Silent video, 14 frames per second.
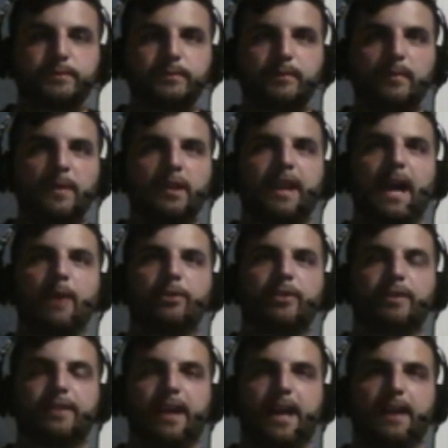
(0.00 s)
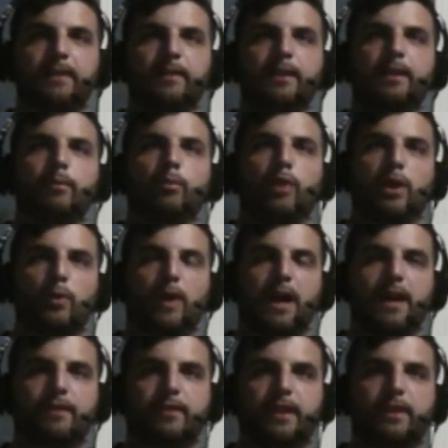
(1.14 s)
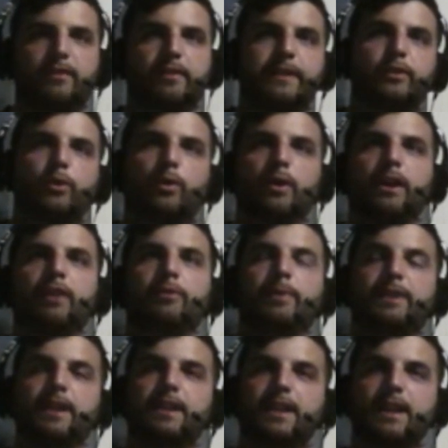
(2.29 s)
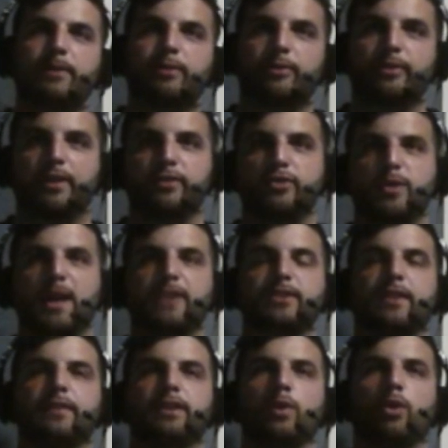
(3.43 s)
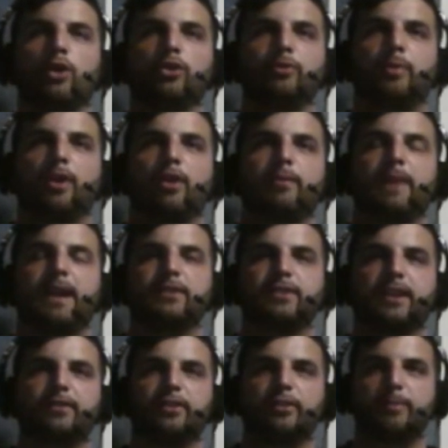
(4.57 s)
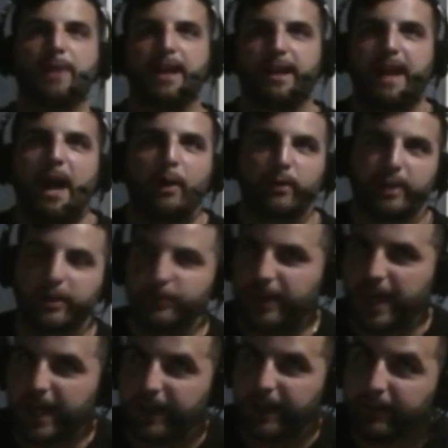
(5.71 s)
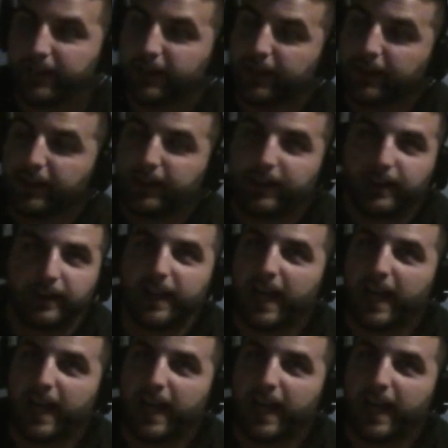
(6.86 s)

He counts to 10. Bray Wyatt stands there victorious, but then the announcer says, you actually have a no-holds-barred match against this man, and out comes Kane. Not a